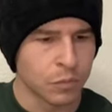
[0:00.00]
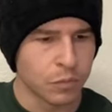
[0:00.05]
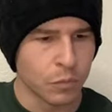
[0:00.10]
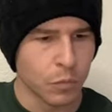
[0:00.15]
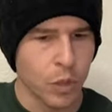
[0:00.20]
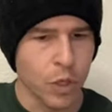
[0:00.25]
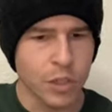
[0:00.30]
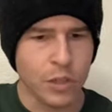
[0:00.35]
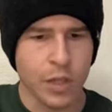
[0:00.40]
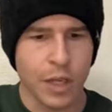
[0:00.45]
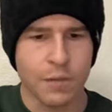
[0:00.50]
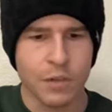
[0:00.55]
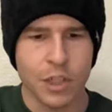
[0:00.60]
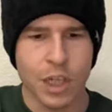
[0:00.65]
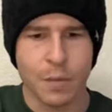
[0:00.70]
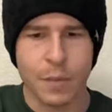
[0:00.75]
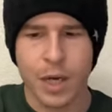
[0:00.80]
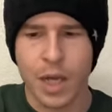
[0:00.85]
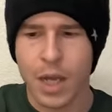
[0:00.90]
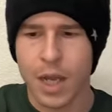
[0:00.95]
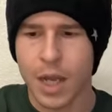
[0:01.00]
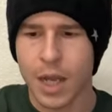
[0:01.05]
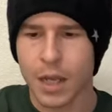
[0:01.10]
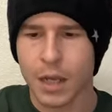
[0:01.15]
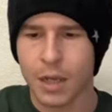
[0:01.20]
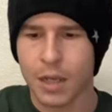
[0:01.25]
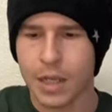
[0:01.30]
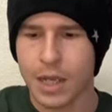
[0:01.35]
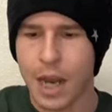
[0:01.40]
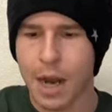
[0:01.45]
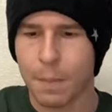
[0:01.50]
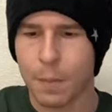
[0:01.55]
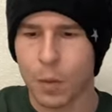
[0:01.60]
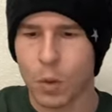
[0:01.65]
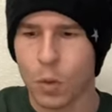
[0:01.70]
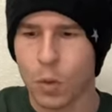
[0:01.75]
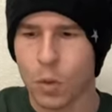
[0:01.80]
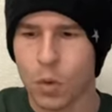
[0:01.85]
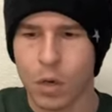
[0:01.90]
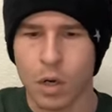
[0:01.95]
We also have Gemini,
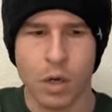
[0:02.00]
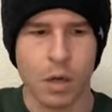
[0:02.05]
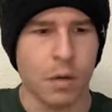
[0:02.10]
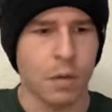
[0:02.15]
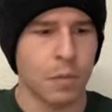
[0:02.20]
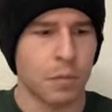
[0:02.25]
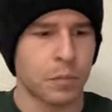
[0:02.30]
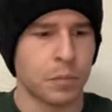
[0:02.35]
Capricorn,